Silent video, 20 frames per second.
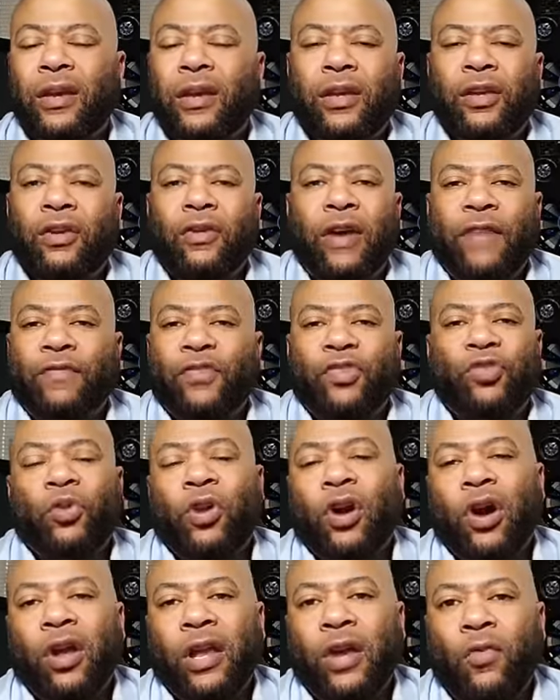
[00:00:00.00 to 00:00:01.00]
you don't have to do
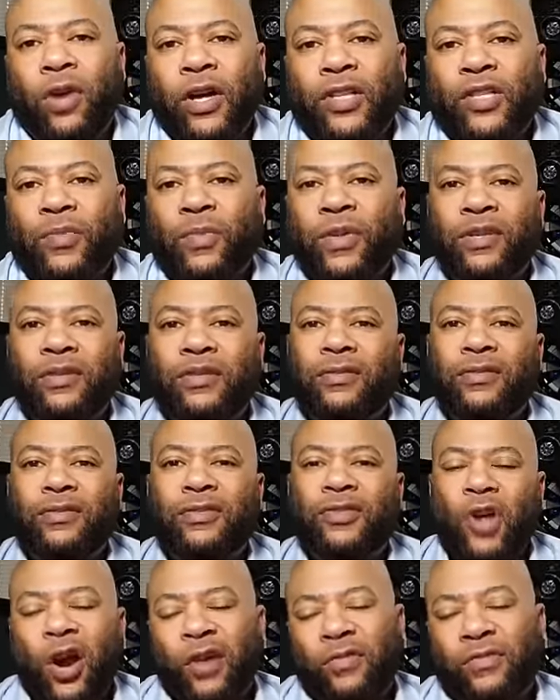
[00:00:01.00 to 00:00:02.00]
it all at once but
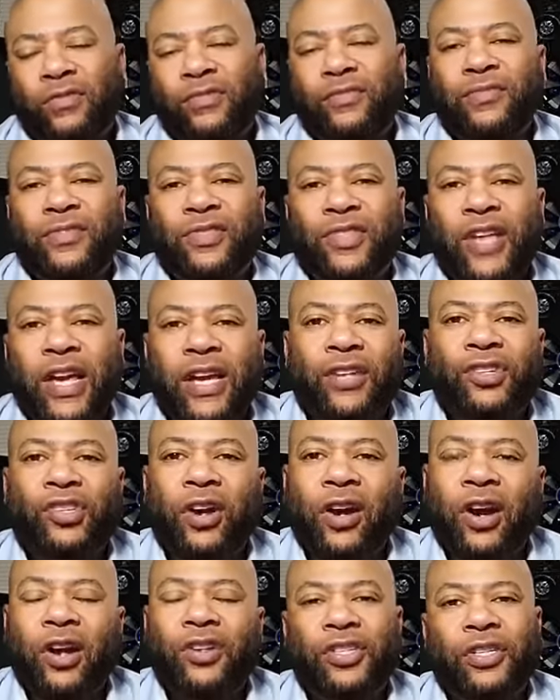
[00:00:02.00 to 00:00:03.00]
start taking
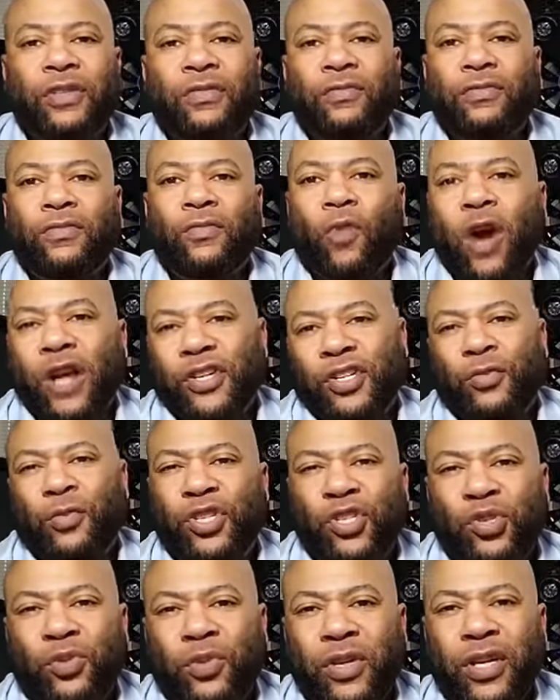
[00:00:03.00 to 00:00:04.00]
charge and watching
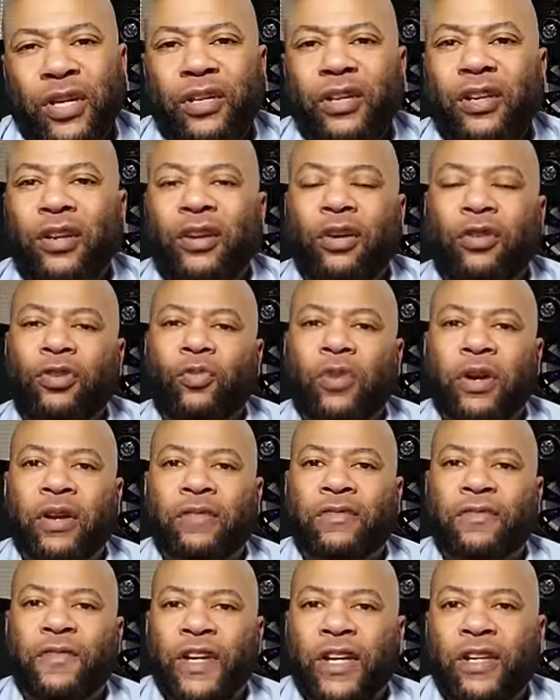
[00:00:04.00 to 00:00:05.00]
what you eat you know you
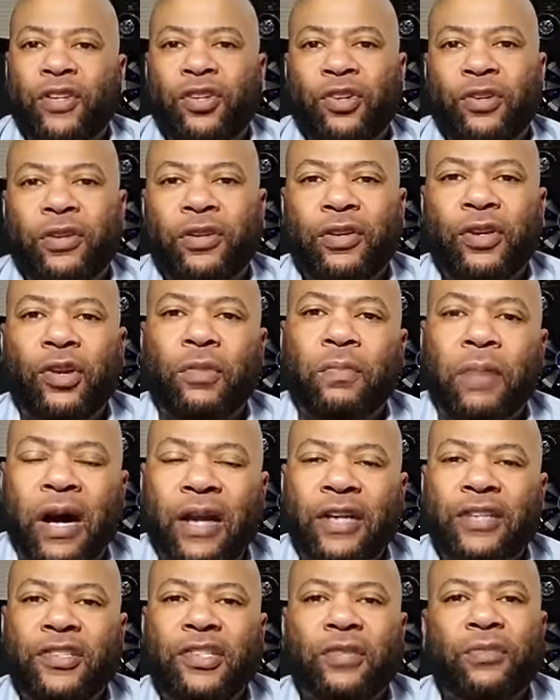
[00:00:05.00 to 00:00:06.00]
want to feed your your
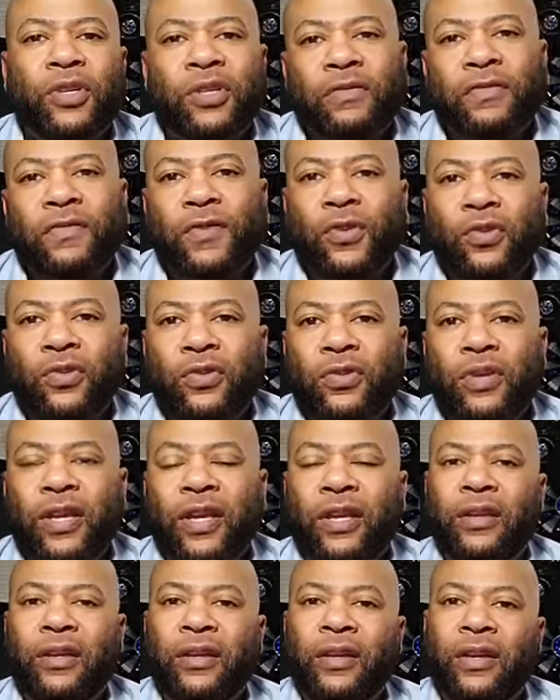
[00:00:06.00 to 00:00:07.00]
body some good food
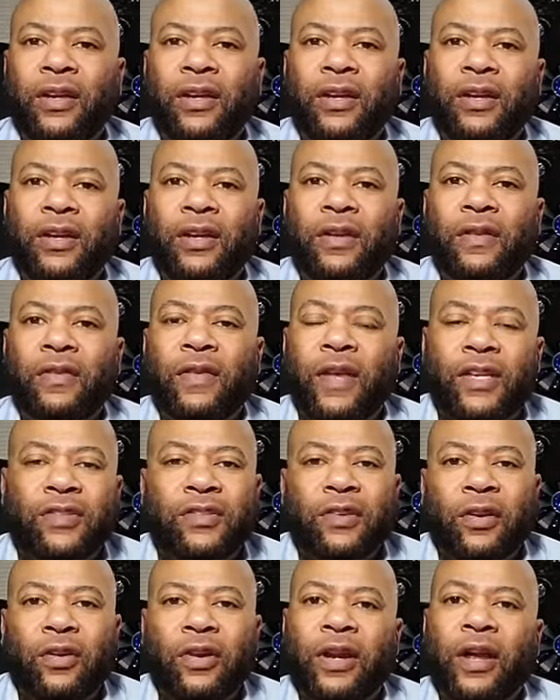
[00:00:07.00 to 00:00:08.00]
and things
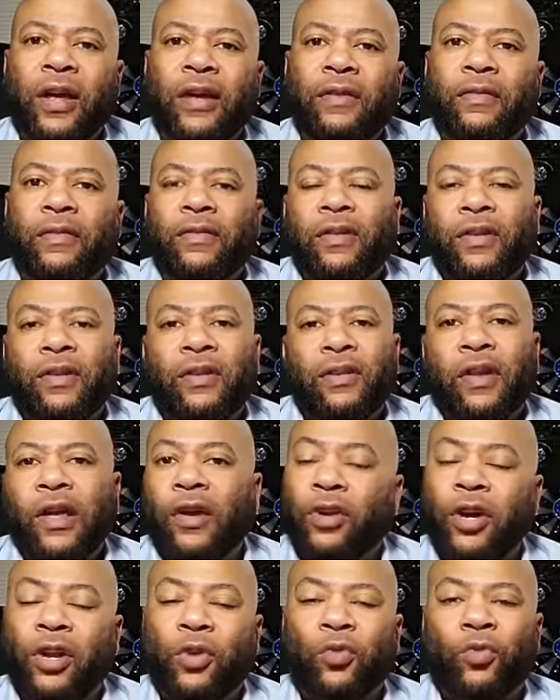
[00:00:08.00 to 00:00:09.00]
that are gonna
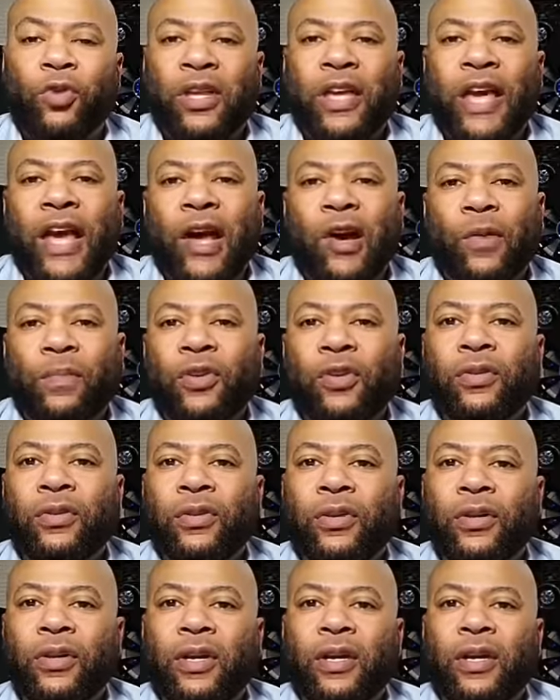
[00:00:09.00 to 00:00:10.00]
that are gonna really help you
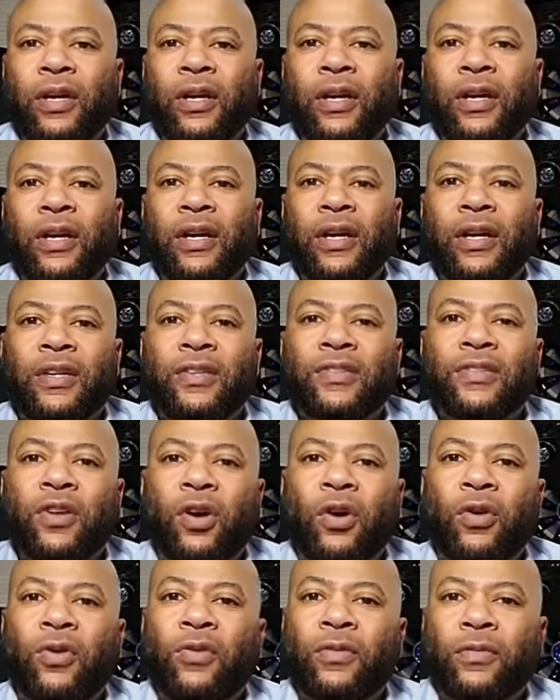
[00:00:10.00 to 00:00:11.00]

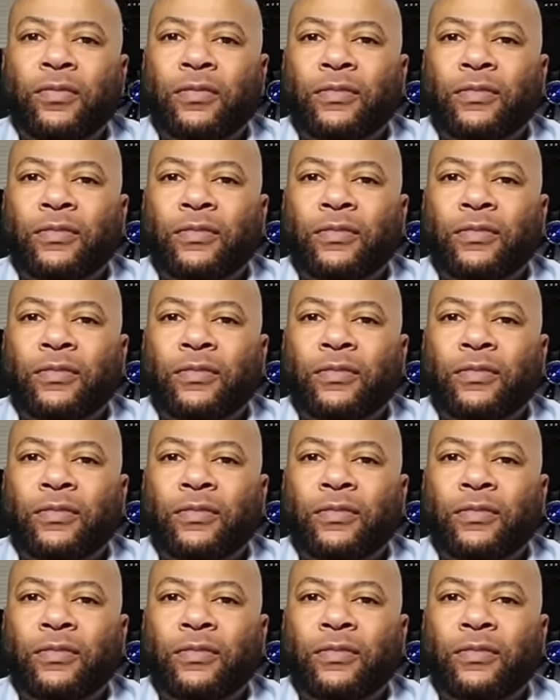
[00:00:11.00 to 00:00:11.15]
so